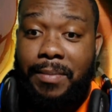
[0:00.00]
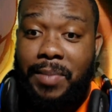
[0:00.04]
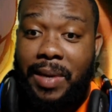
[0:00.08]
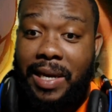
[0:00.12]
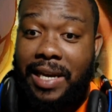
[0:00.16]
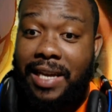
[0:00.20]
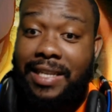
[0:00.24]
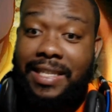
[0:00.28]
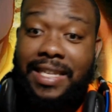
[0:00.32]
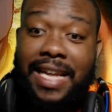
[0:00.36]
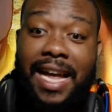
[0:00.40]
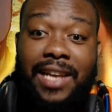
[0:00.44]

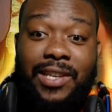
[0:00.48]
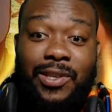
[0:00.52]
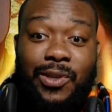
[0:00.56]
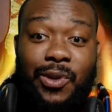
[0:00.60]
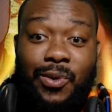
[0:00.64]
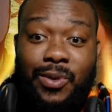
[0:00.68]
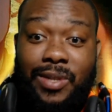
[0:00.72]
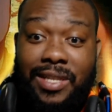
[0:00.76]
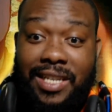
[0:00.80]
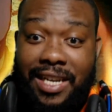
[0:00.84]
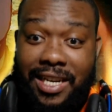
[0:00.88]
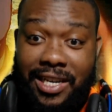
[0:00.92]
Because that's
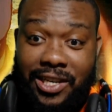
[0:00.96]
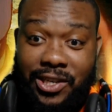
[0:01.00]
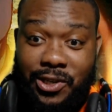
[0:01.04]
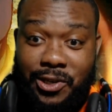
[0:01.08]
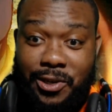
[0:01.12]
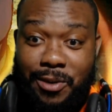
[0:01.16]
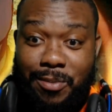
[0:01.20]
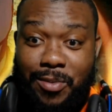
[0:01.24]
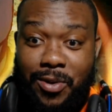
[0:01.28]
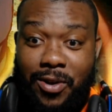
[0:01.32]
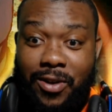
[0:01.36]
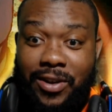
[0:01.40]
your
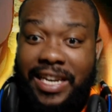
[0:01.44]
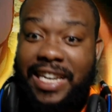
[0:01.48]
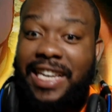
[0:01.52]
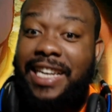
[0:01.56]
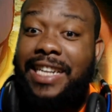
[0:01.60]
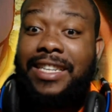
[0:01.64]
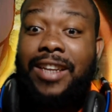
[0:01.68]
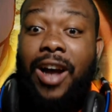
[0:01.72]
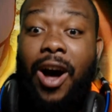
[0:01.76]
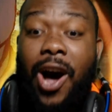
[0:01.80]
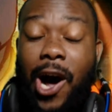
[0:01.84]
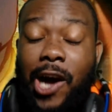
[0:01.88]
teacher, bro.
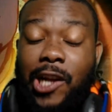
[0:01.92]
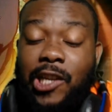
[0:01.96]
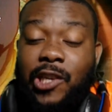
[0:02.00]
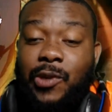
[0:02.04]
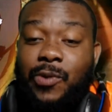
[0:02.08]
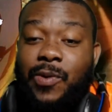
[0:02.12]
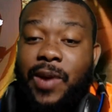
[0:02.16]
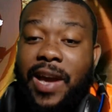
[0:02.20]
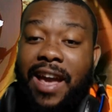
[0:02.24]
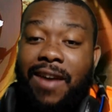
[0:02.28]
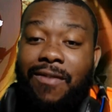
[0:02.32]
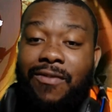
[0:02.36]
He
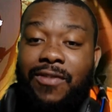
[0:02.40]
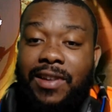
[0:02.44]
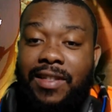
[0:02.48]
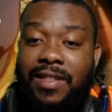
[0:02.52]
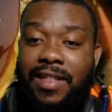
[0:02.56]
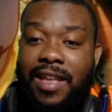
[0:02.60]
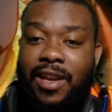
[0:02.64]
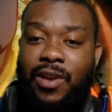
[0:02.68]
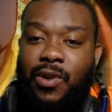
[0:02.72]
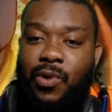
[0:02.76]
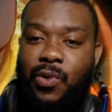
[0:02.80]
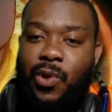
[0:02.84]
taught you
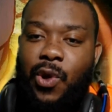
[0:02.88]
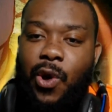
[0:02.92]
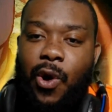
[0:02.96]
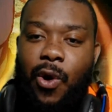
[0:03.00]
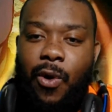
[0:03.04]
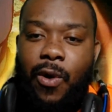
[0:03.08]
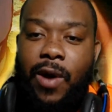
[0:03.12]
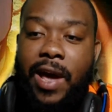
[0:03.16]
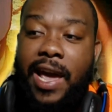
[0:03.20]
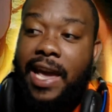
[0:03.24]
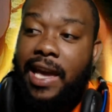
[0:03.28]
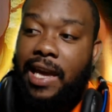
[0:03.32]
everything you
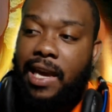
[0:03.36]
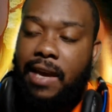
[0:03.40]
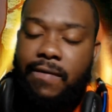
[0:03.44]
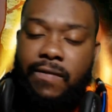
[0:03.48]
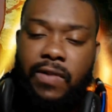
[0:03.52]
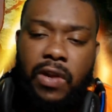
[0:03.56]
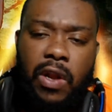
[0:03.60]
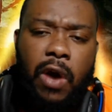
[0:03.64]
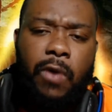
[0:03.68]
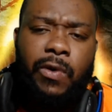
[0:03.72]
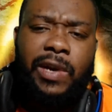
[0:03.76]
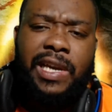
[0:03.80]
know.
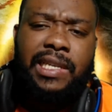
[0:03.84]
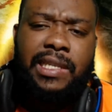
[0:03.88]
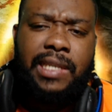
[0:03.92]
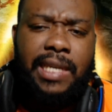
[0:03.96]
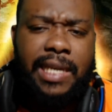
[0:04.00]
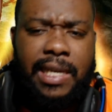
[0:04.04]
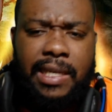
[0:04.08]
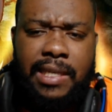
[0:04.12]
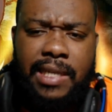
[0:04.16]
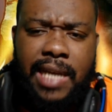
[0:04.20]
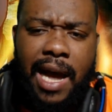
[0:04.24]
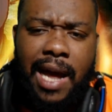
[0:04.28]
Even though
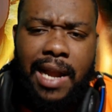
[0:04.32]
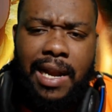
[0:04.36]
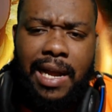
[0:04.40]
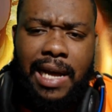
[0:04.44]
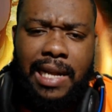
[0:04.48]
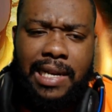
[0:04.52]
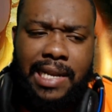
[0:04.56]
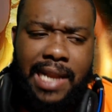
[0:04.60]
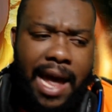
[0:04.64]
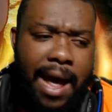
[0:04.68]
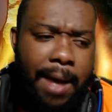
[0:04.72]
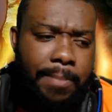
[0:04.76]
he's kind
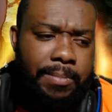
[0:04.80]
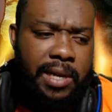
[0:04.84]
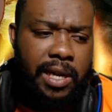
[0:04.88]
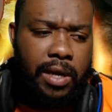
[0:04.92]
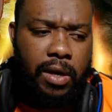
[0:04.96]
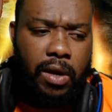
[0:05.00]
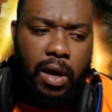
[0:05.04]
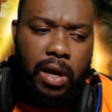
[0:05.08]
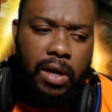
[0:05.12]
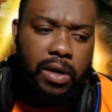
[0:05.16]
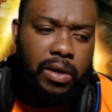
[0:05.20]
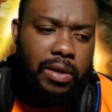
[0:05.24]
of
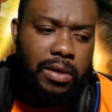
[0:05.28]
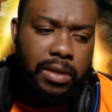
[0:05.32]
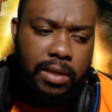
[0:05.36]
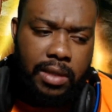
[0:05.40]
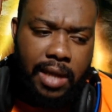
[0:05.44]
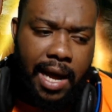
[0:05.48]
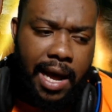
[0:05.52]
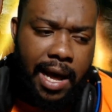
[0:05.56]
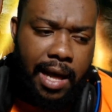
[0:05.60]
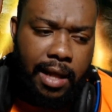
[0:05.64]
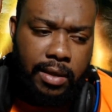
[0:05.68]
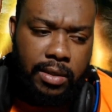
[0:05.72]
adapting other
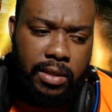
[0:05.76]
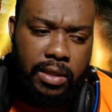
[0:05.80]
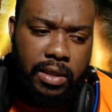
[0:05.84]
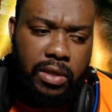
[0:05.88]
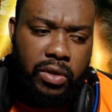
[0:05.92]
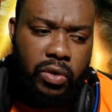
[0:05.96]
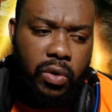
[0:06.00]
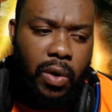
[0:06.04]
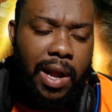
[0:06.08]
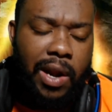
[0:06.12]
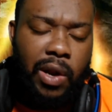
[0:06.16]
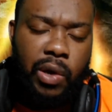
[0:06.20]

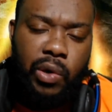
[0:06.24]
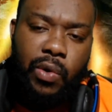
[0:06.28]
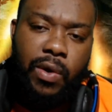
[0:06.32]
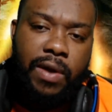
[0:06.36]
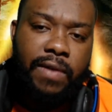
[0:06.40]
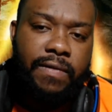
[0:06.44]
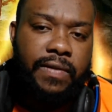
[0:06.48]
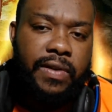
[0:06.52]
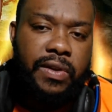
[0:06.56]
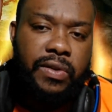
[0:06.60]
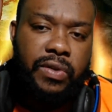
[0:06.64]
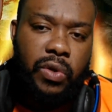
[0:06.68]
styles. So I don't
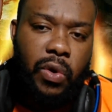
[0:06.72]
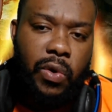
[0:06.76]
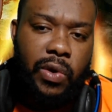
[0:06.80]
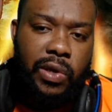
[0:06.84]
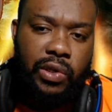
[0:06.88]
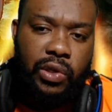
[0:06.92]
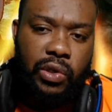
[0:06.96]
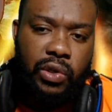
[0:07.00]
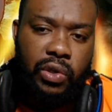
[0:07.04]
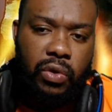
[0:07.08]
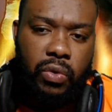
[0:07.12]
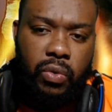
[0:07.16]
know if he's
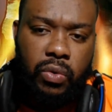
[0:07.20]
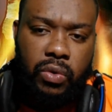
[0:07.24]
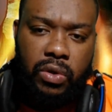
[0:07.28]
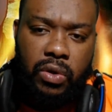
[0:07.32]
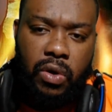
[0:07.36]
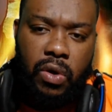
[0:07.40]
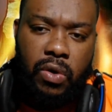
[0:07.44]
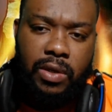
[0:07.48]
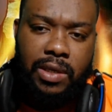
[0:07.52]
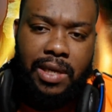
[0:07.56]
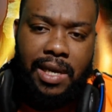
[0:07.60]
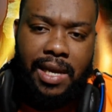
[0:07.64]
going to
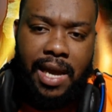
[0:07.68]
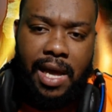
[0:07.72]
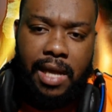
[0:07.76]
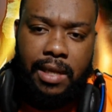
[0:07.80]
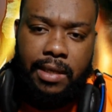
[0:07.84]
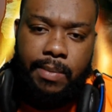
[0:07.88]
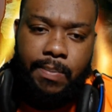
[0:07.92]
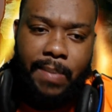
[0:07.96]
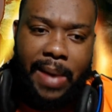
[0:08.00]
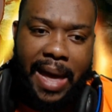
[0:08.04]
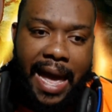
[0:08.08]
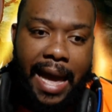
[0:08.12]
use those
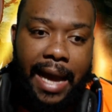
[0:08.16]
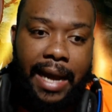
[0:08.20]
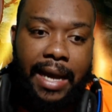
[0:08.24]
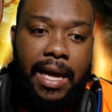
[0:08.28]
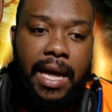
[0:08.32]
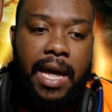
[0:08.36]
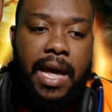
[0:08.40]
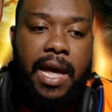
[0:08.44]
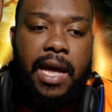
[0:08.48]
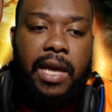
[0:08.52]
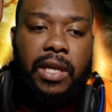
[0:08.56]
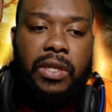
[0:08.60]
against
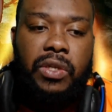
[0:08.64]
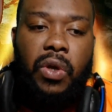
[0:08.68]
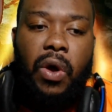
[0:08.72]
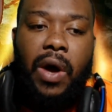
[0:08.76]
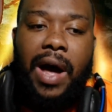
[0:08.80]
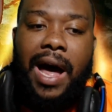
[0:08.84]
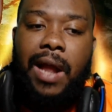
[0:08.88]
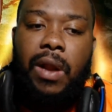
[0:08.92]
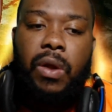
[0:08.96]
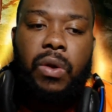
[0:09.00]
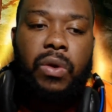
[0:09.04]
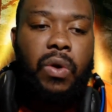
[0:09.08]
Bang.
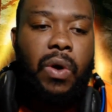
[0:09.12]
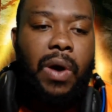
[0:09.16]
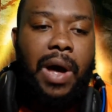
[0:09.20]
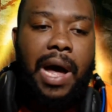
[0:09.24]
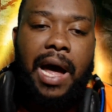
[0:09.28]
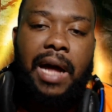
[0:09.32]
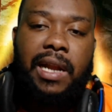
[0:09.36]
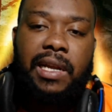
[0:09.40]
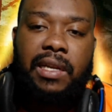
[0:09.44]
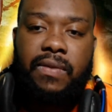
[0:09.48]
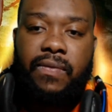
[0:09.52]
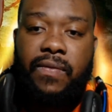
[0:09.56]
So I don't know
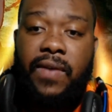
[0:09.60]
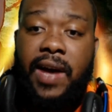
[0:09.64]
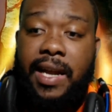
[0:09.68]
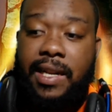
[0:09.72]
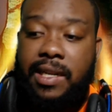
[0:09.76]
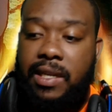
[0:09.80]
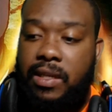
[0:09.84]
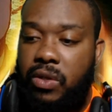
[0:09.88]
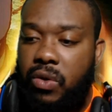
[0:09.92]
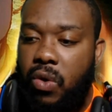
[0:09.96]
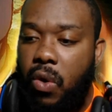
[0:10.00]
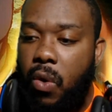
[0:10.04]
how this
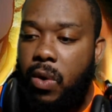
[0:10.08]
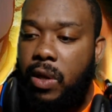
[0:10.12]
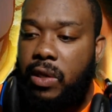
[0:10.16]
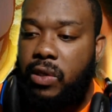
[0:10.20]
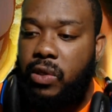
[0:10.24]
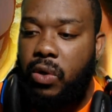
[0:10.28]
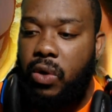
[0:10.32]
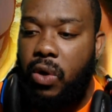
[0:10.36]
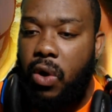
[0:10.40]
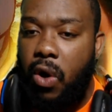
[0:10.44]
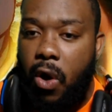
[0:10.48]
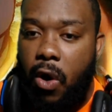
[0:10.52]
fight is
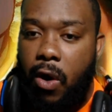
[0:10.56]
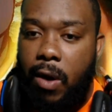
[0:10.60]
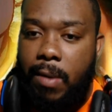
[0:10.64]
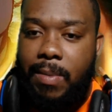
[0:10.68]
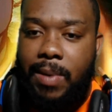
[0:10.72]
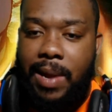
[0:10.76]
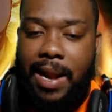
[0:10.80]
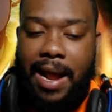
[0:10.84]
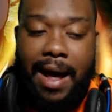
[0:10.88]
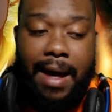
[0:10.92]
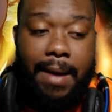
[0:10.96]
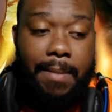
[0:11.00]
going to
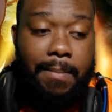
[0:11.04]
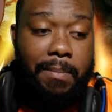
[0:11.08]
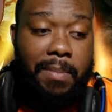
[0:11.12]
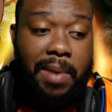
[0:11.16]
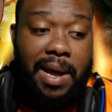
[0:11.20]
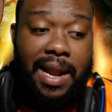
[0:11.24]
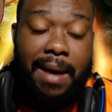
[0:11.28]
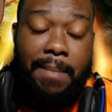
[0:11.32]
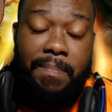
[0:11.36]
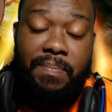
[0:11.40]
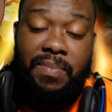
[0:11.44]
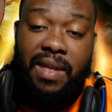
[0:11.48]
go. But
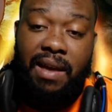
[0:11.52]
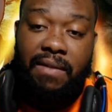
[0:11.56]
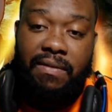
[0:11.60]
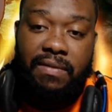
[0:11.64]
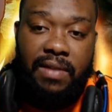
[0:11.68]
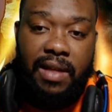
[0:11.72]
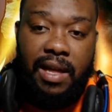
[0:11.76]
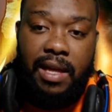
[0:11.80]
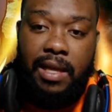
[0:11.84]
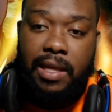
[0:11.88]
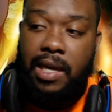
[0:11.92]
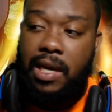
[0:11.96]
I'm
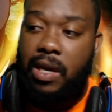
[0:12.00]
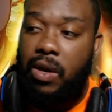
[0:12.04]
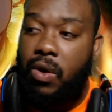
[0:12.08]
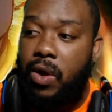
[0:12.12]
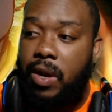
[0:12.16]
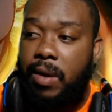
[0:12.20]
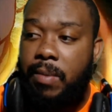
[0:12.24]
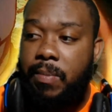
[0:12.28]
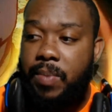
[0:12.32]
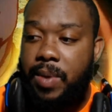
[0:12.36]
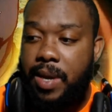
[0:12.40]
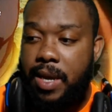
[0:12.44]
definitely
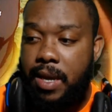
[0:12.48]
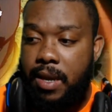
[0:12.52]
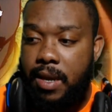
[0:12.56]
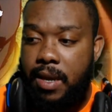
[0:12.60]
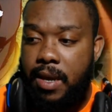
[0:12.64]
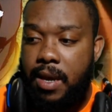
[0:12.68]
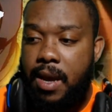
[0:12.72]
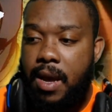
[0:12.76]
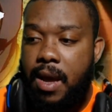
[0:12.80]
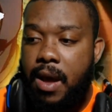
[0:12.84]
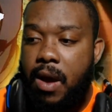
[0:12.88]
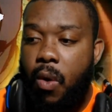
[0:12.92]
going to
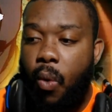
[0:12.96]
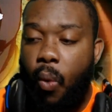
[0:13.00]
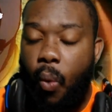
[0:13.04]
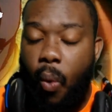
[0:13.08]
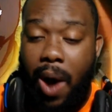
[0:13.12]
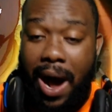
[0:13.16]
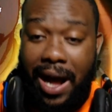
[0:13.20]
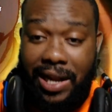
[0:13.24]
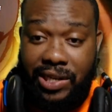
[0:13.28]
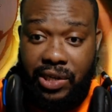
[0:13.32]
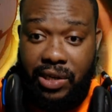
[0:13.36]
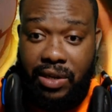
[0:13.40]
be
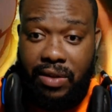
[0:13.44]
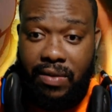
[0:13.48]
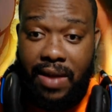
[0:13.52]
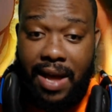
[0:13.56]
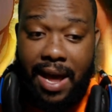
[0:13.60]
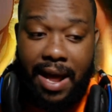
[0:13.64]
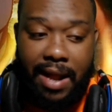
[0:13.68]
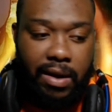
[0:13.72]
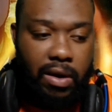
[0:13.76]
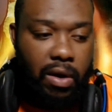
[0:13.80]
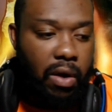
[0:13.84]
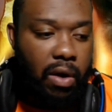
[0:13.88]
watching
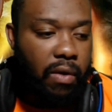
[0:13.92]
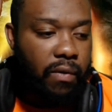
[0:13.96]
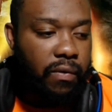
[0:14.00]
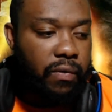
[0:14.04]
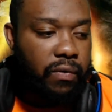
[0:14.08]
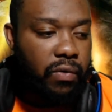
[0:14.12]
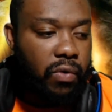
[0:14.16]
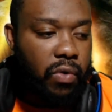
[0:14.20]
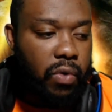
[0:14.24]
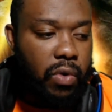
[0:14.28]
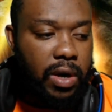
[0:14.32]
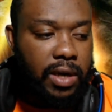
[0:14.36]
that,
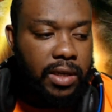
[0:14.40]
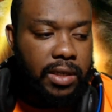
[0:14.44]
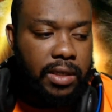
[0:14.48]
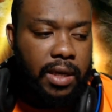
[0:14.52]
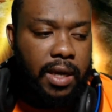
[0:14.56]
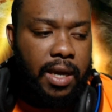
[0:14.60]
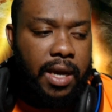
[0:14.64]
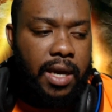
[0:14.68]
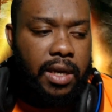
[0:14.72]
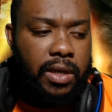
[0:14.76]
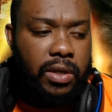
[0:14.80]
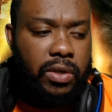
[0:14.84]
of
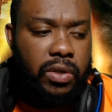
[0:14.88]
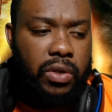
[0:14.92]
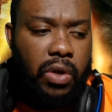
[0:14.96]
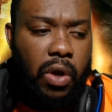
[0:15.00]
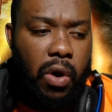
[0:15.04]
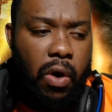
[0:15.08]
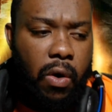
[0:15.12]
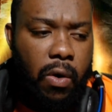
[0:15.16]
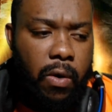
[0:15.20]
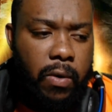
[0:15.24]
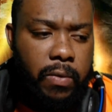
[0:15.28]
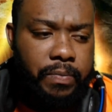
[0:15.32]
course.
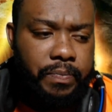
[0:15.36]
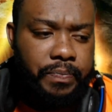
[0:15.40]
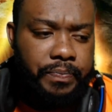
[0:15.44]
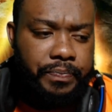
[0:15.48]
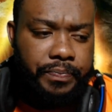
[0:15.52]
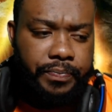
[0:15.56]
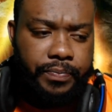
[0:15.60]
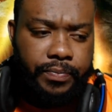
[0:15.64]
So